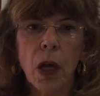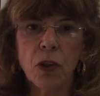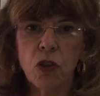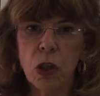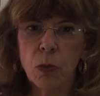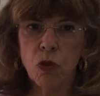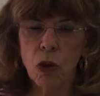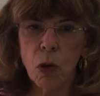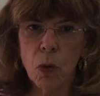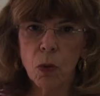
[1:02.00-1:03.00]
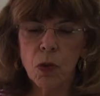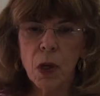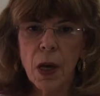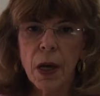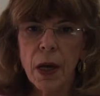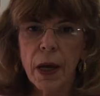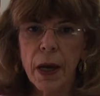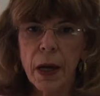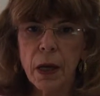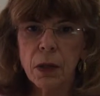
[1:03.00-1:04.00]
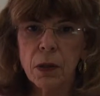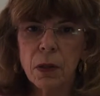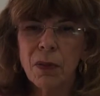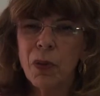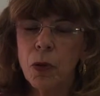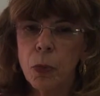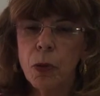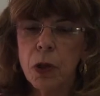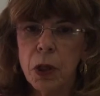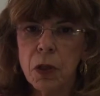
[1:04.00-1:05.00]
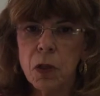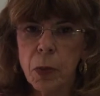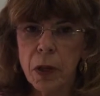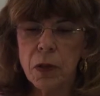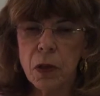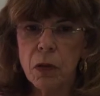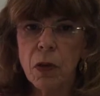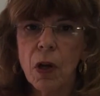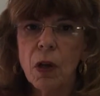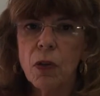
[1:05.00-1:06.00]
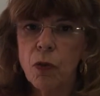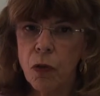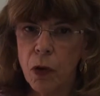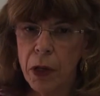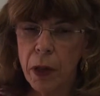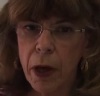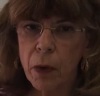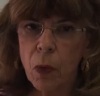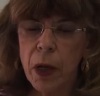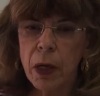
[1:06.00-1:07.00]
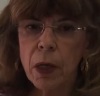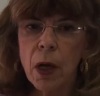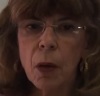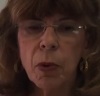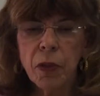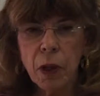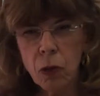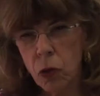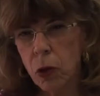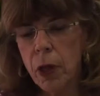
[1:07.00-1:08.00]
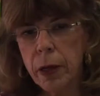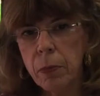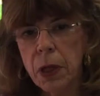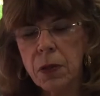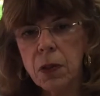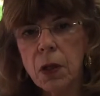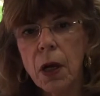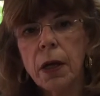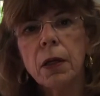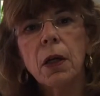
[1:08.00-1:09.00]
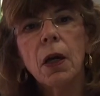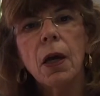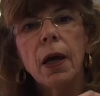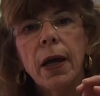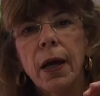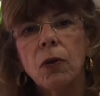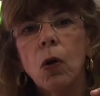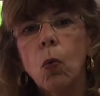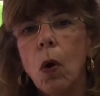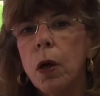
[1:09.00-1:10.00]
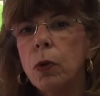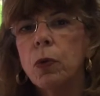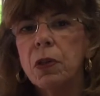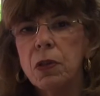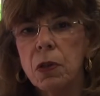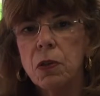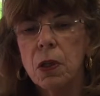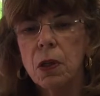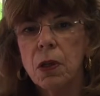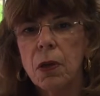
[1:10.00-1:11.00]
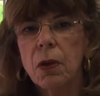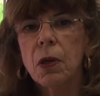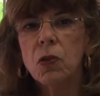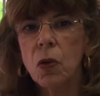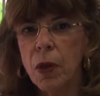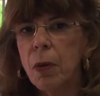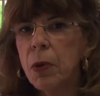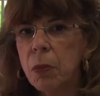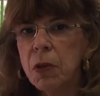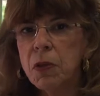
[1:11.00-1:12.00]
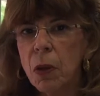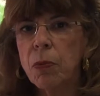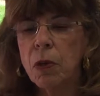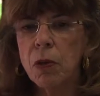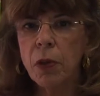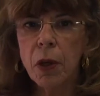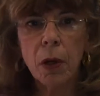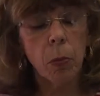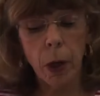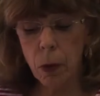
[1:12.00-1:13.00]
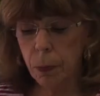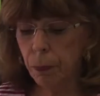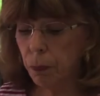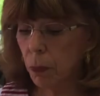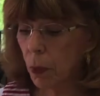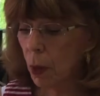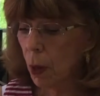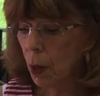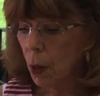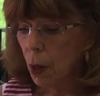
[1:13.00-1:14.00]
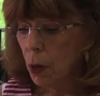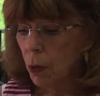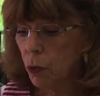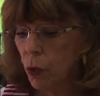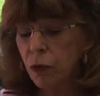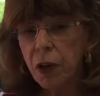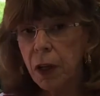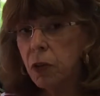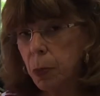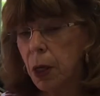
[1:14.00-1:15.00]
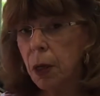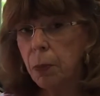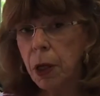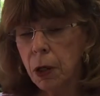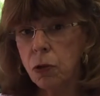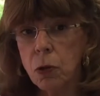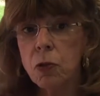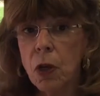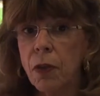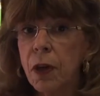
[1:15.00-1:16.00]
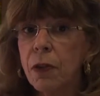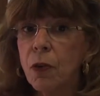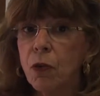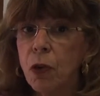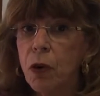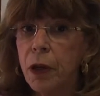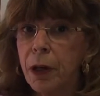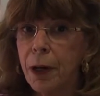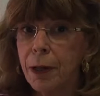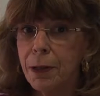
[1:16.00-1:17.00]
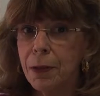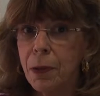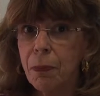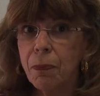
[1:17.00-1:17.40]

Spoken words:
like Cheap Joe's, and they're pretty expensive. They're very lightweight, but they look like Masonite and are water resistant. So that may be something to think about. For advanced painters, I think they're very nice.